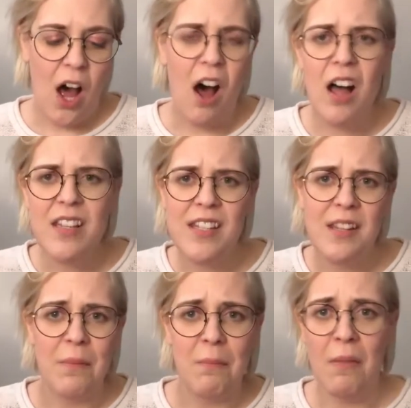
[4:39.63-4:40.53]

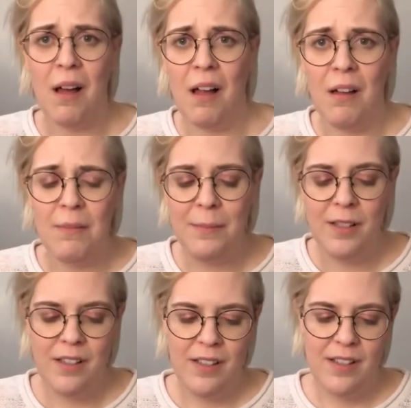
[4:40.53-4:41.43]
Awesome, Mom,
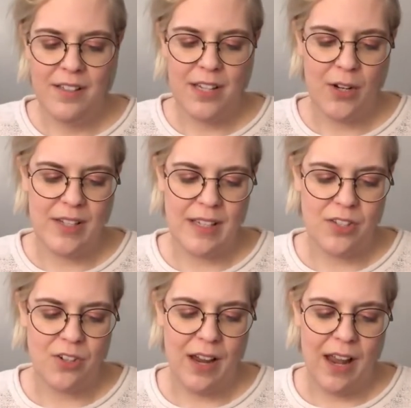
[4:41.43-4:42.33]
Terry said
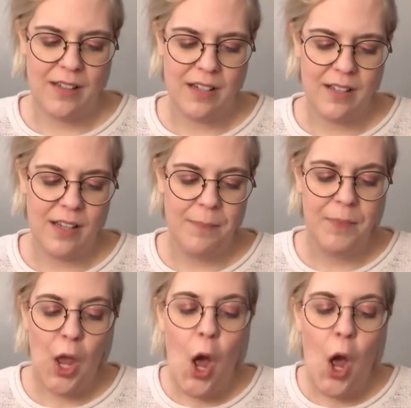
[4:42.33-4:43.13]
sarcastically.